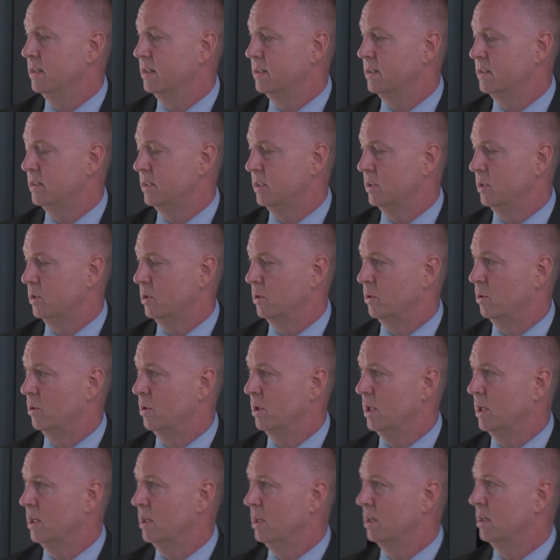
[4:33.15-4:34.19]

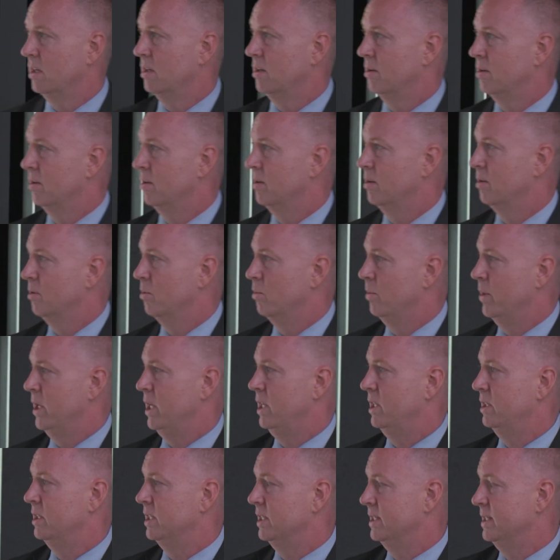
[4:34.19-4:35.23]
So where
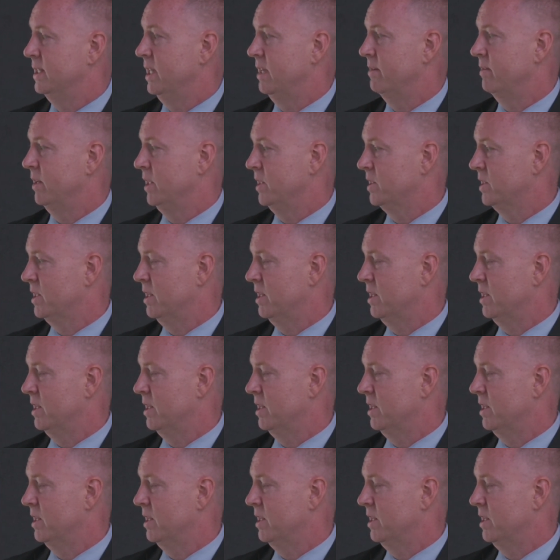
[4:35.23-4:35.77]
did the savings